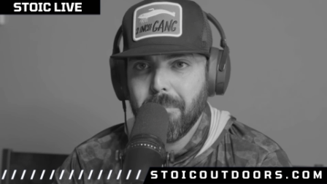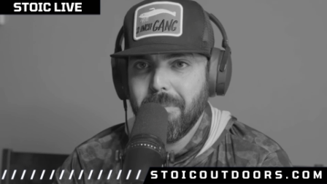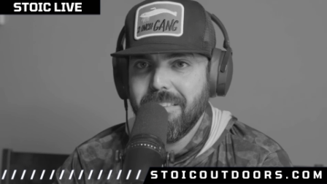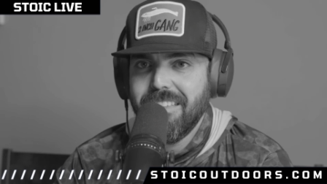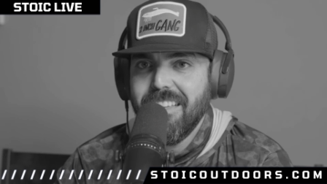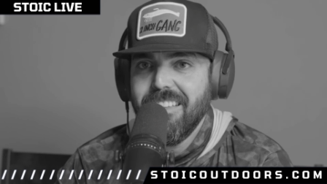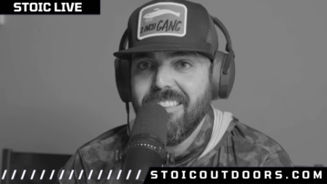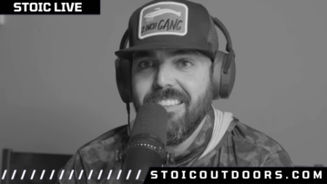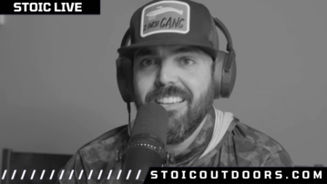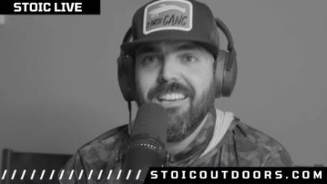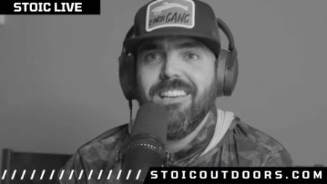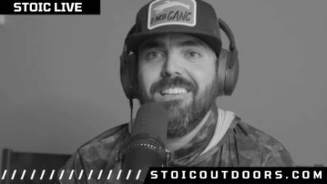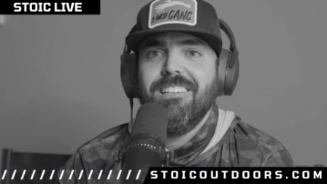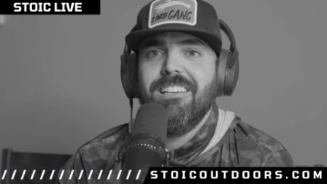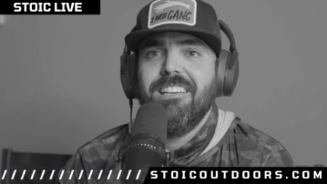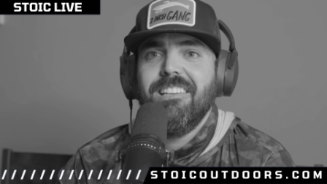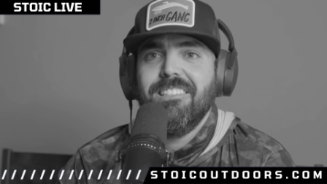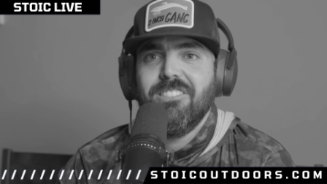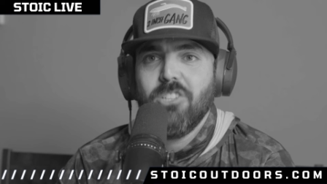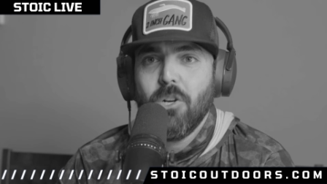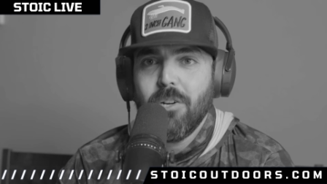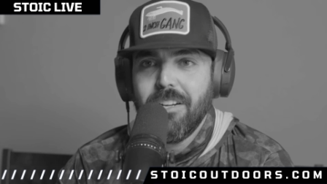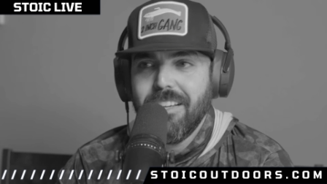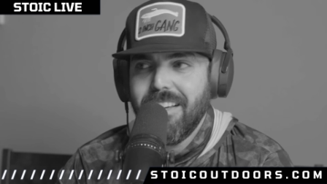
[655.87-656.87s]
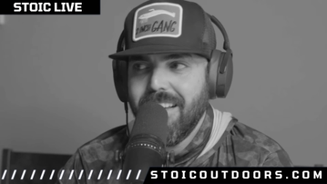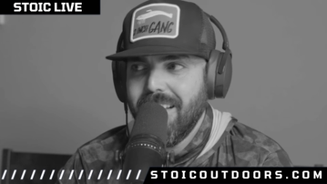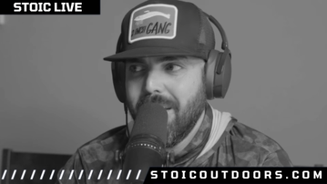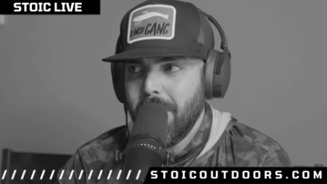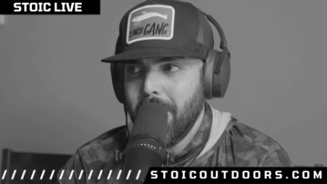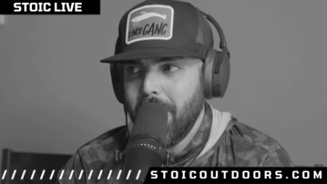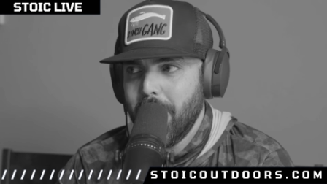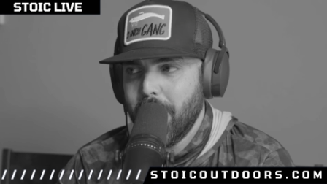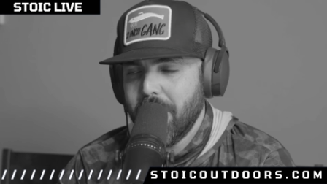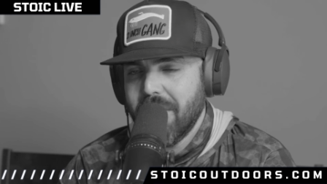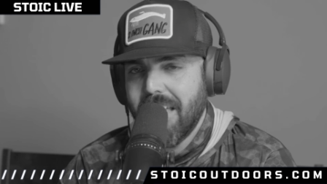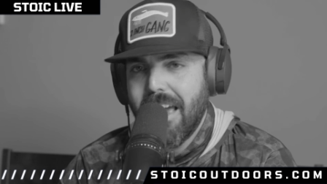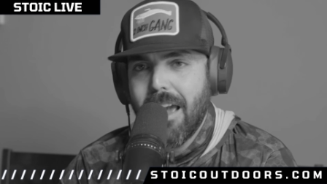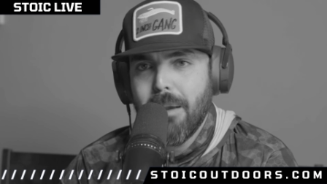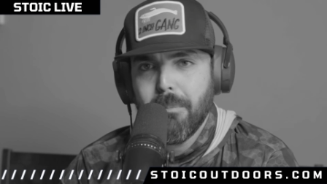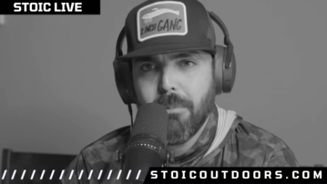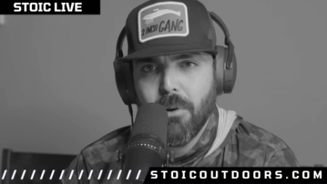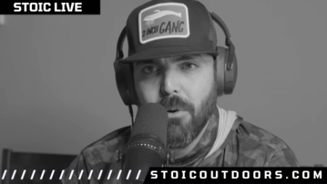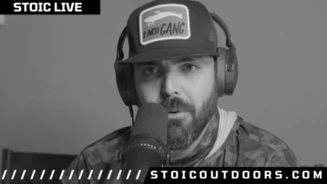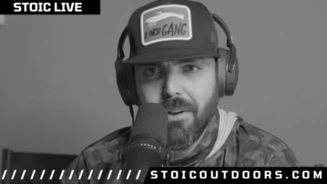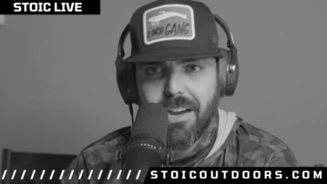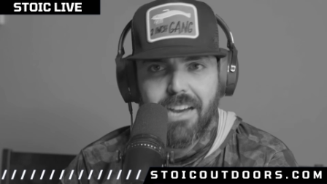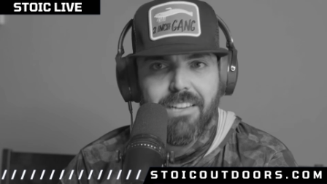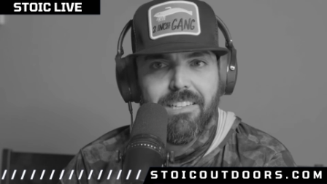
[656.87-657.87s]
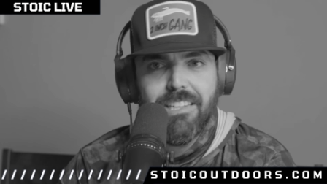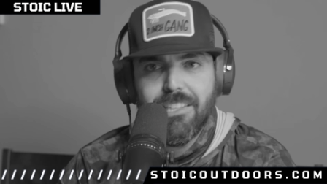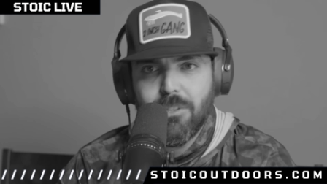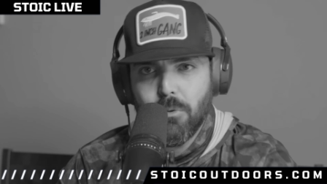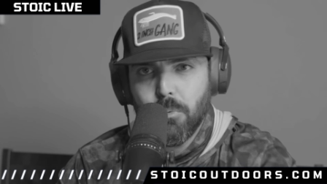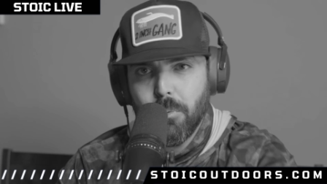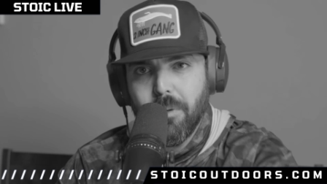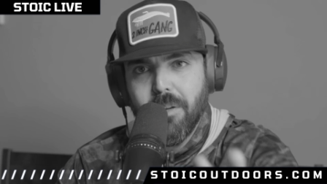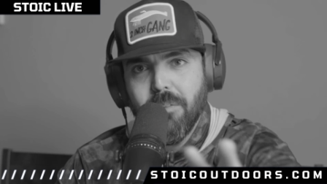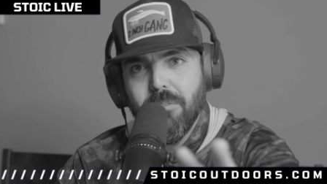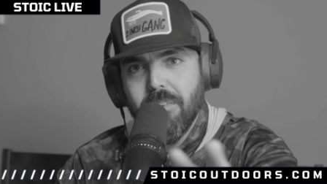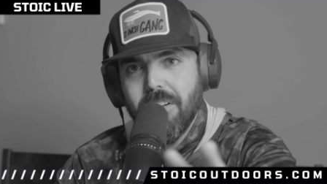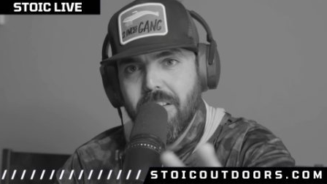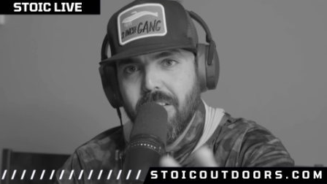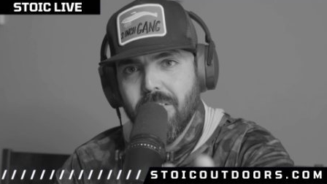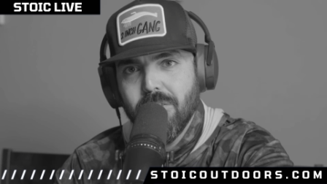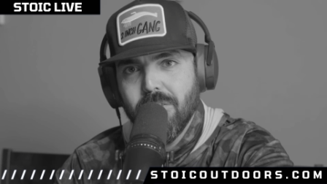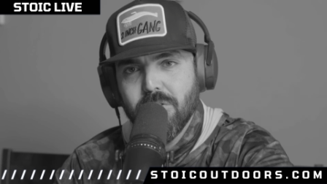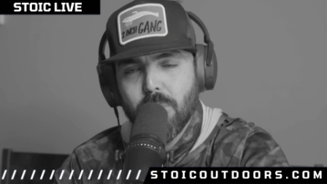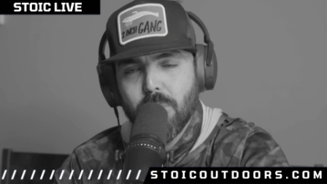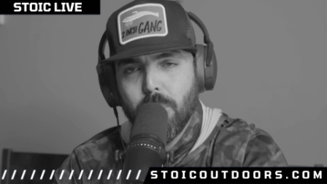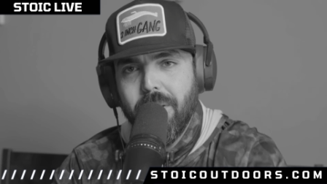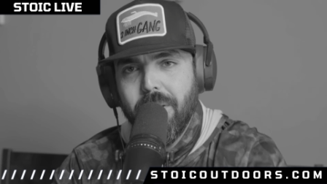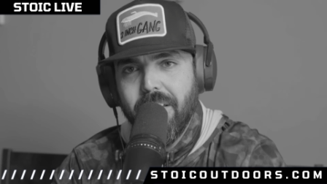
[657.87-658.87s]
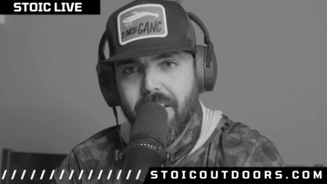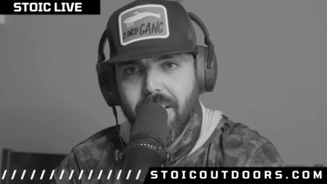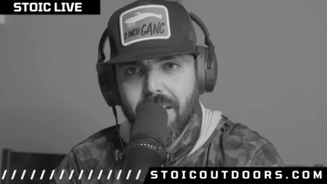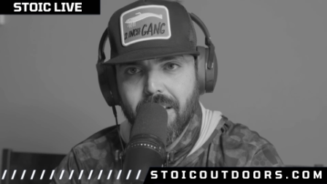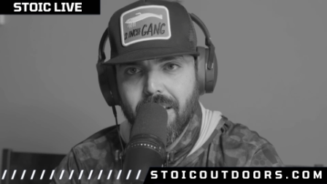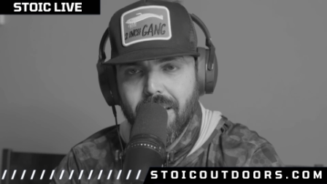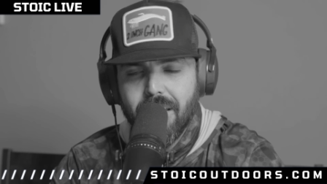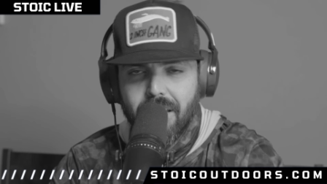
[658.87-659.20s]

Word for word: But then they started getting me with, hey, bro, I need three videos a week.